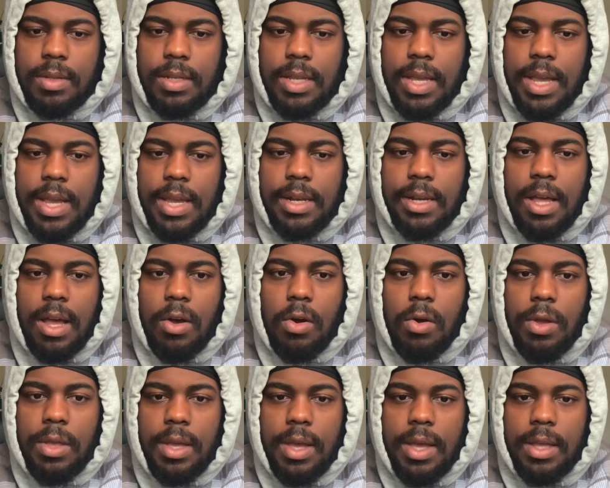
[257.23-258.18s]
Hey,
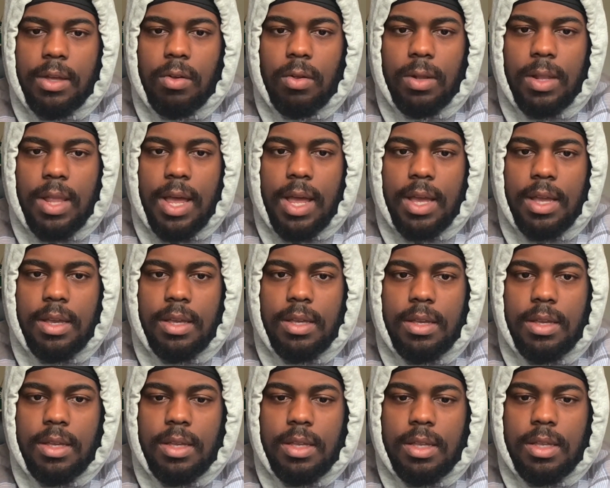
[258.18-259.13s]
Naoya, I ain't gonna lie.
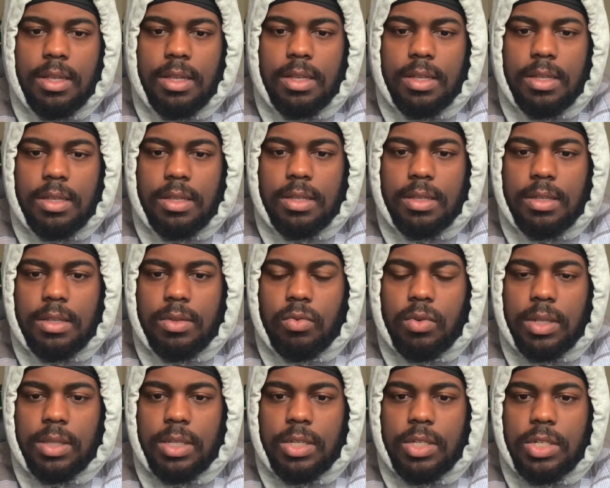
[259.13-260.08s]
You
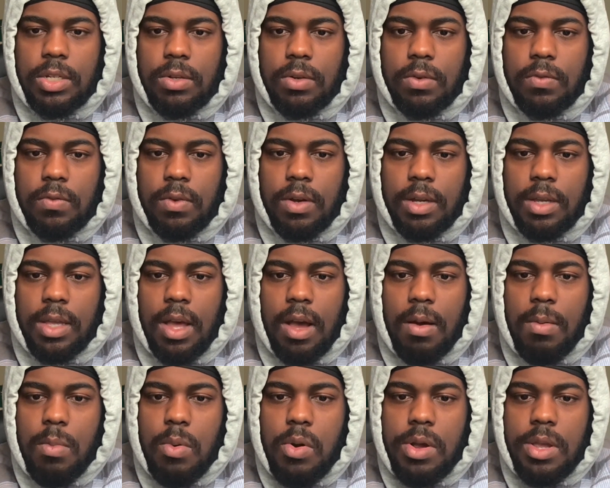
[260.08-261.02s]
got to chill the fuck
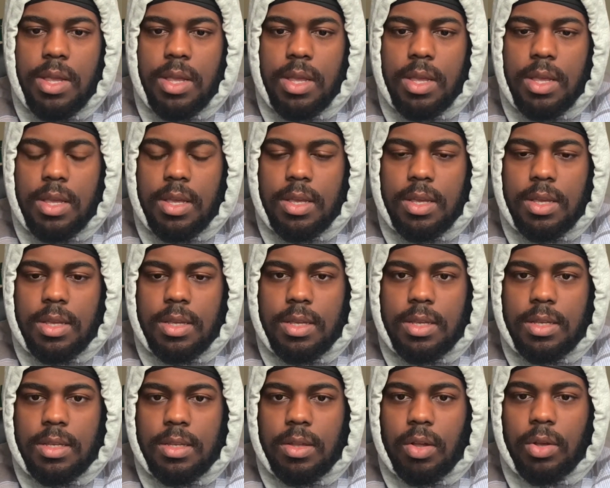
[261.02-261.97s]
out, boy.
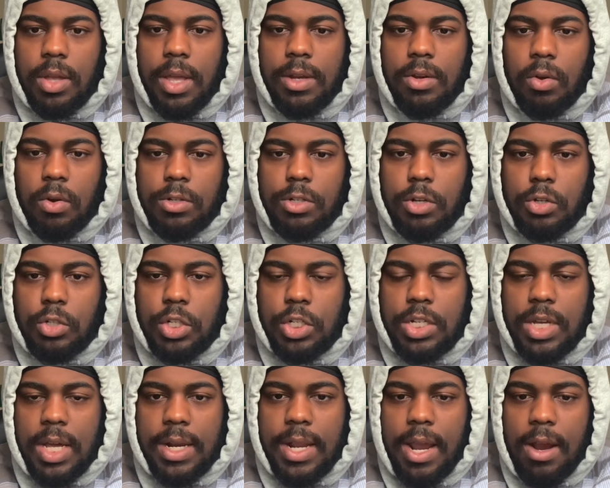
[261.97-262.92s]
Okay, Noritoshi
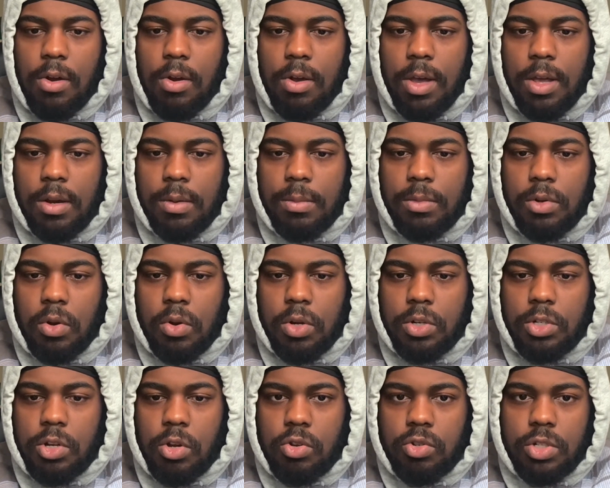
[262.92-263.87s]
shot an arrow at him.
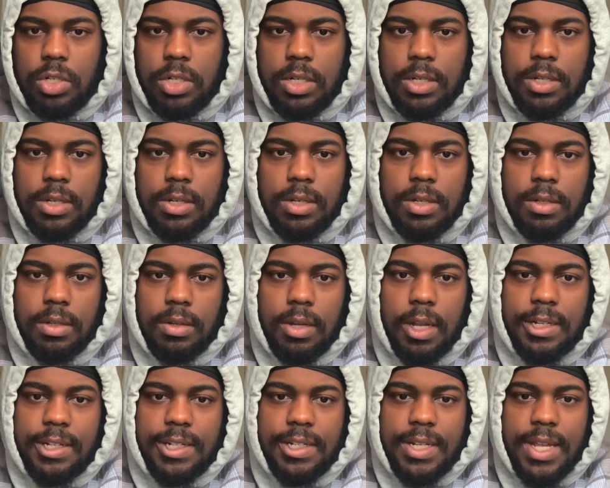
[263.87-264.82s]
Noritoshi-kun,
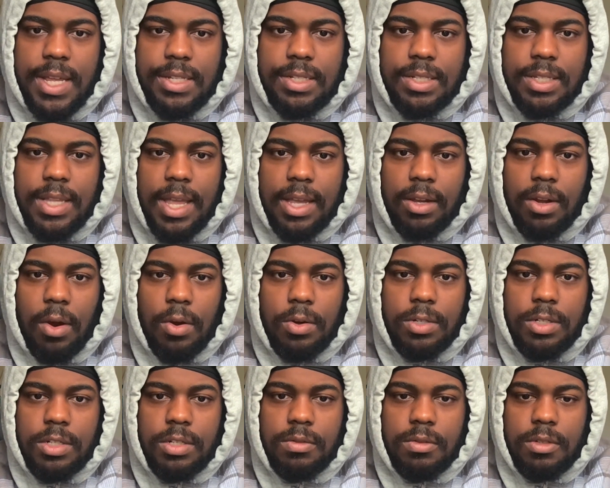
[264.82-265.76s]
I detest that
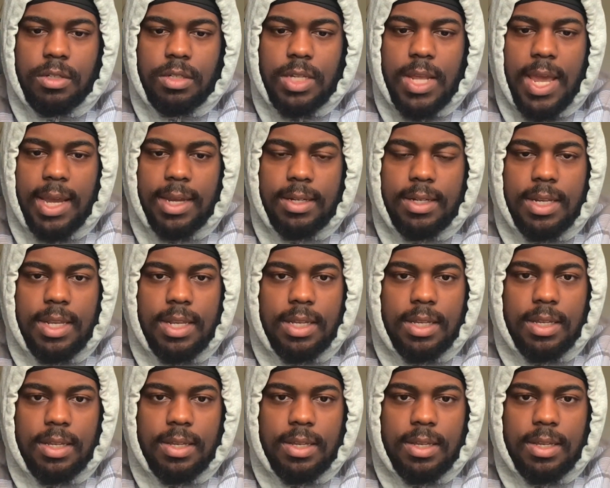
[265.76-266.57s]
curse technique.